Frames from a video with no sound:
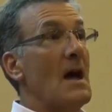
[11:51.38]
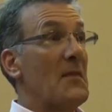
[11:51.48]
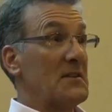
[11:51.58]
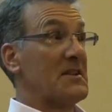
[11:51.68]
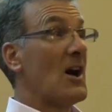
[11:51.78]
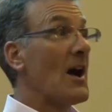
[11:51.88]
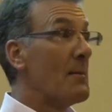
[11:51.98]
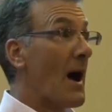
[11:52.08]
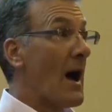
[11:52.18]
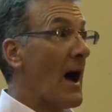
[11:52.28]
At the
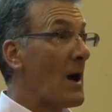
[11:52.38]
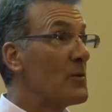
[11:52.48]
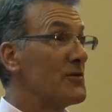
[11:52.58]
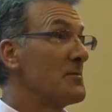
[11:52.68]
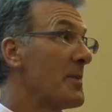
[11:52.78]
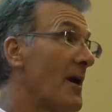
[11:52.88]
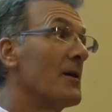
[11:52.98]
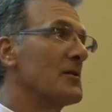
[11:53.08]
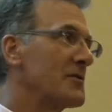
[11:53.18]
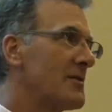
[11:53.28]
time, I, I was
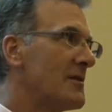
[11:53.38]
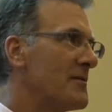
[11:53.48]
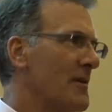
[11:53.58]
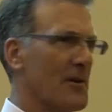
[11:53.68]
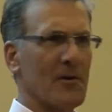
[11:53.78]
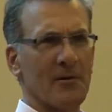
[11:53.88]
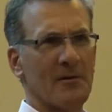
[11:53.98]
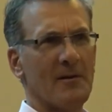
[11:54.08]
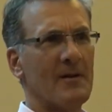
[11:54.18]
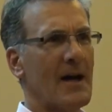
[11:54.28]
embarrassed for her.
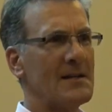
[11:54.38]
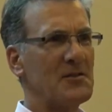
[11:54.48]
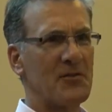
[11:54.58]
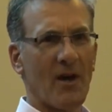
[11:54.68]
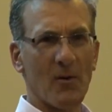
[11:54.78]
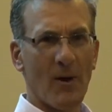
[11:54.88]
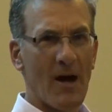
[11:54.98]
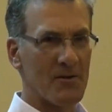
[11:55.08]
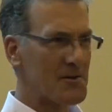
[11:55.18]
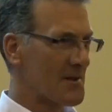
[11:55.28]
I just thought,
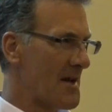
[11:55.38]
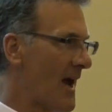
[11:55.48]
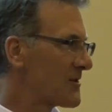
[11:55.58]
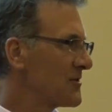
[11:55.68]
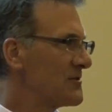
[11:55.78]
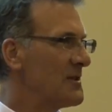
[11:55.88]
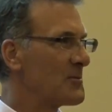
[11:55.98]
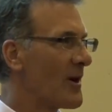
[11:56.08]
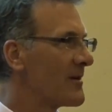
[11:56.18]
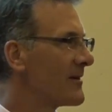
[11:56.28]
wow, you're a national team
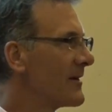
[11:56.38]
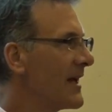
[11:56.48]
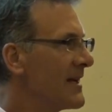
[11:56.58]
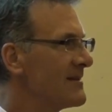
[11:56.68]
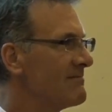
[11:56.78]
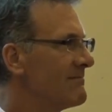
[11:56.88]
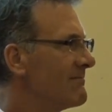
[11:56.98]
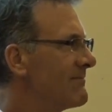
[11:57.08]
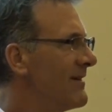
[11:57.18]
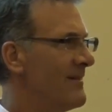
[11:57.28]
runner and
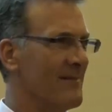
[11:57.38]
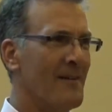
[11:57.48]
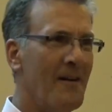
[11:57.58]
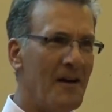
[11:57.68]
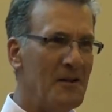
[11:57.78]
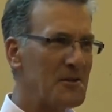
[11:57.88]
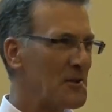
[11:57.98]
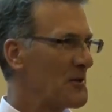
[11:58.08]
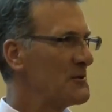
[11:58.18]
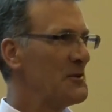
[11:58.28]
you're
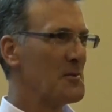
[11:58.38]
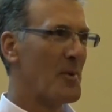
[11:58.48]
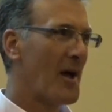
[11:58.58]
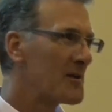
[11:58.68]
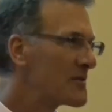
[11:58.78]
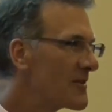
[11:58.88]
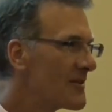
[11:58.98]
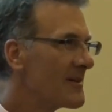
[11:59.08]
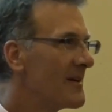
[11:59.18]
going to go do your best?